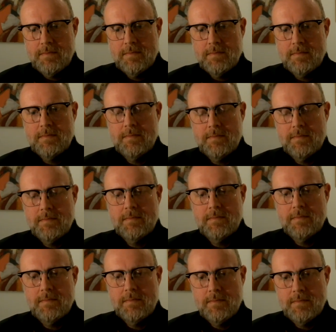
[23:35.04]

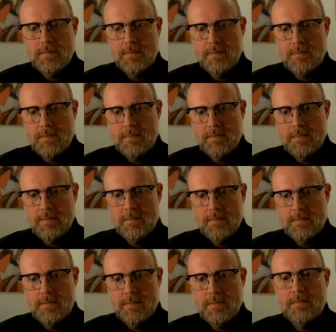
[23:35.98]

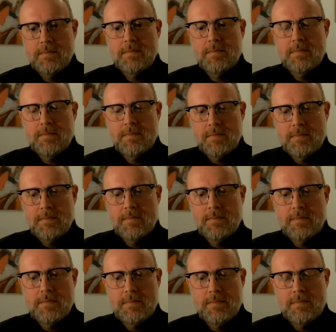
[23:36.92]

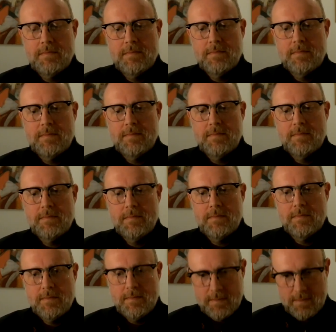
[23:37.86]

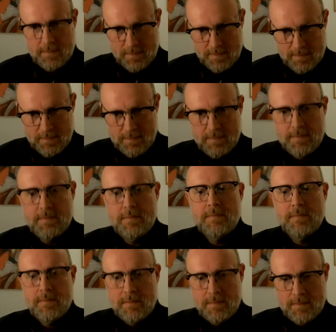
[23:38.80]

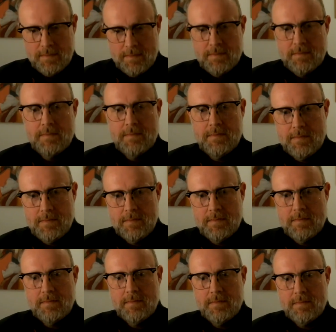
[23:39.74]
No words are spoken by the person on screen.